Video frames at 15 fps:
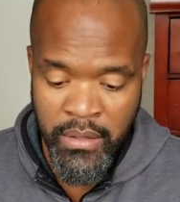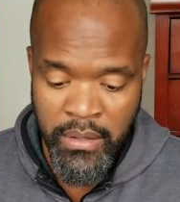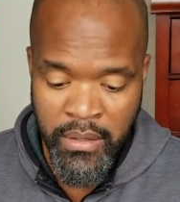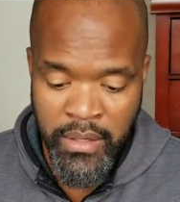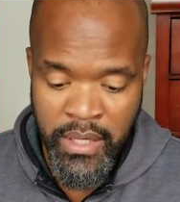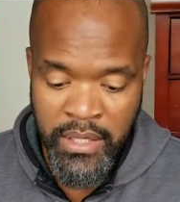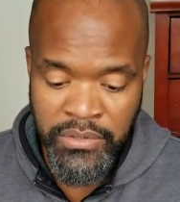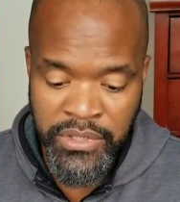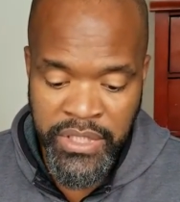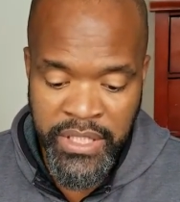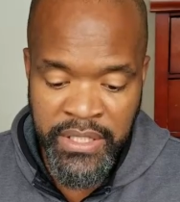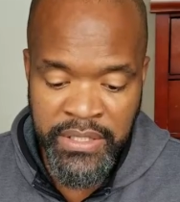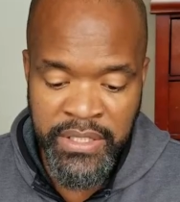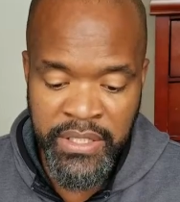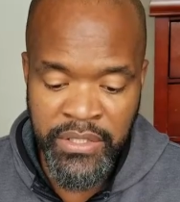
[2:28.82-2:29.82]
Now she
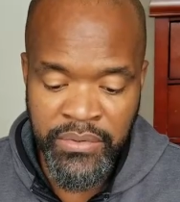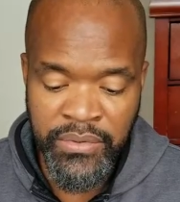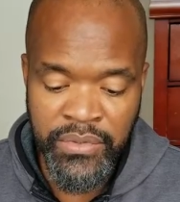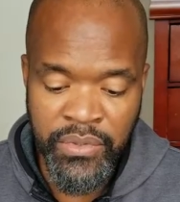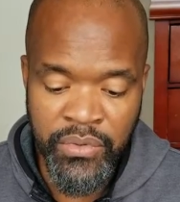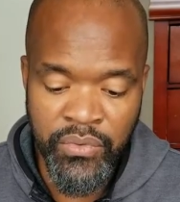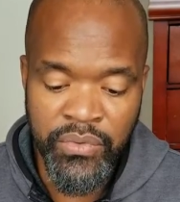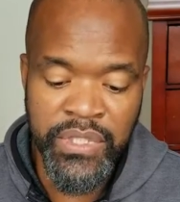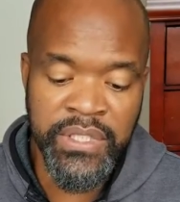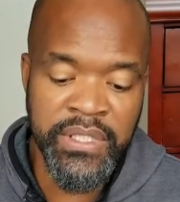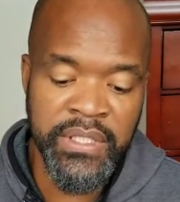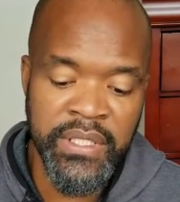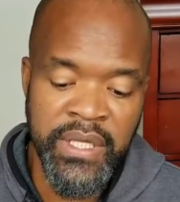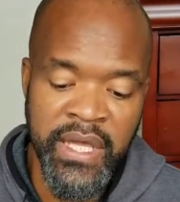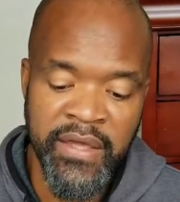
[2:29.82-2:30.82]
continues,
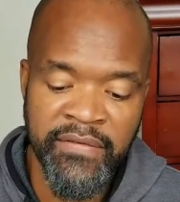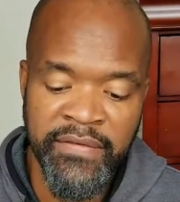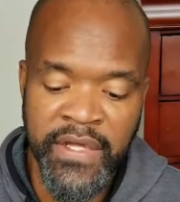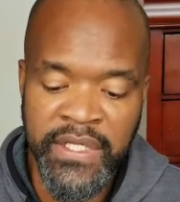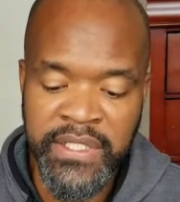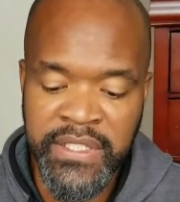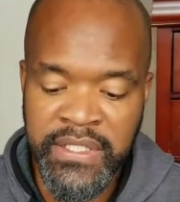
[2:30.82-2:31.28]
Recently I felt